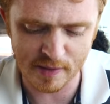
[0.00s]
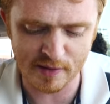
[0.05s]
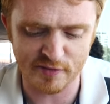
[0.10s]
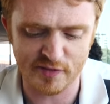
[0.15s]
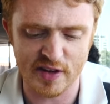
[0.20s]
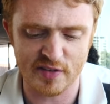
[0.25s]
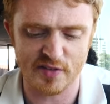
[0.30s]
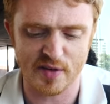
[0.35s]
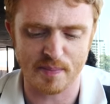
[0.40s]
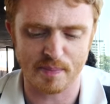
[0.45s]
my
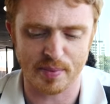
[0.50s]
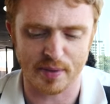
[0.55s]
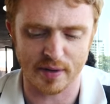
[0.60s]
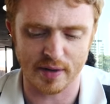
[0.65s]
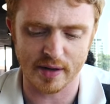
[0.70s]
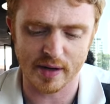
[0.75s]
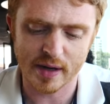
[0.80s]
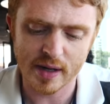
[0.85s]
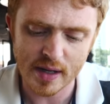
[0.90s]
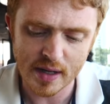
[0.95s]
favorite
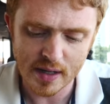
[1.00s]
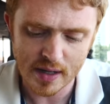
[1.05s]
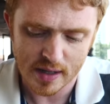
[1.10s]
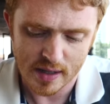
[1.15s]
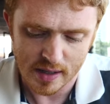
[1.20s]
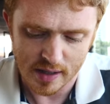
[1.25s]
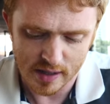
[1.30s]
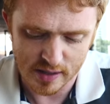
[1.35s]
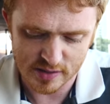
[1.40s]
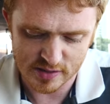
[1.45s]
part
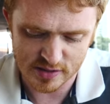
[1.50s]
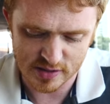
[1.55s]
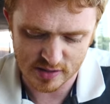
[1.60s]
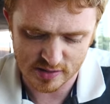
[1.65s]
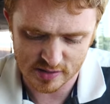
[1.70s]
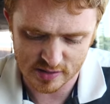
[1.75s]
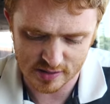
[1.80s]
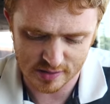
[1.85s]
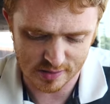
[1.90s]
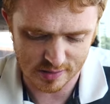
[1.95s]
is
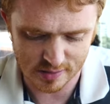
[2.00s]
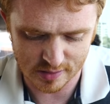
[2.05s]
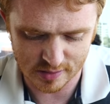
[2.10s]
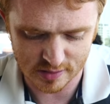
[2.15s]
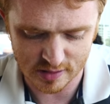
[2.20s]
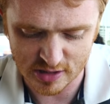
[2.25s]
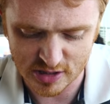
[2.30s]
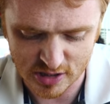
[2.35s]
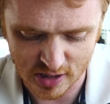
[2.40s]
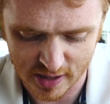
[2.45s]
just
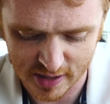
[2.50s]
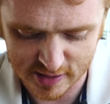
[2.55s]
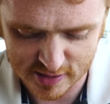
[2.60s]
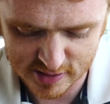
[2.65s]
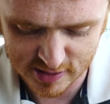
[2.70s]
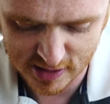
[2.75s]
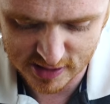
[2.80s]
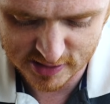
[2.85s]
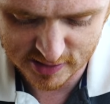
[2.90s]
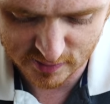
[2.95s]
the giant
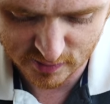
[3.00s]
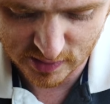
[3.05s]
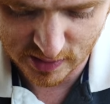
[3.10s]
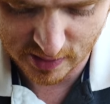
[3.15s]
size of,